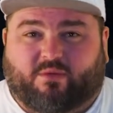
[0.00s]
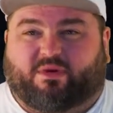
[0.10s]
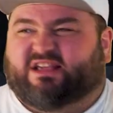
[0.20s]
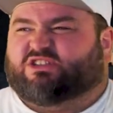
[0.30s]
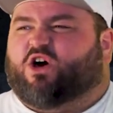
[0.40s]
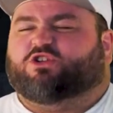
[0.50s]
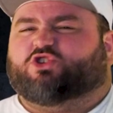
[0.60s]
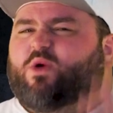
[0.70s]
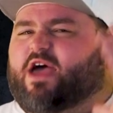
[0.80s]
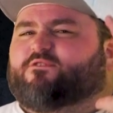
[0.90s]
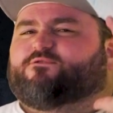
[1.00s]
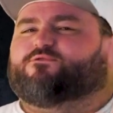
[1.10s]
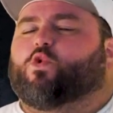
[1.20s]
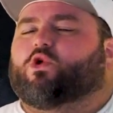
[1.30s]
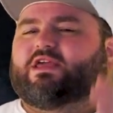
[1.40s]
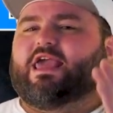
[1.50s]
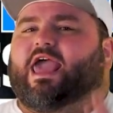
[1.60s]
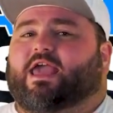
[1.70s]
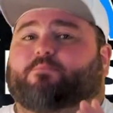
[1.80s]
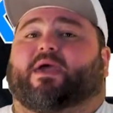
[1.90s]
but he's also had
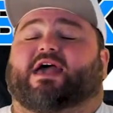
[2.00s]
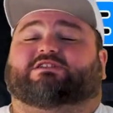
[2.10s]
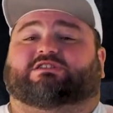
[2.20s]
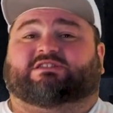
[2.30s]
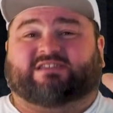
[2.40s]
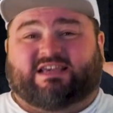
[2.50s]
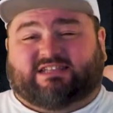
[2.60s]
48 passes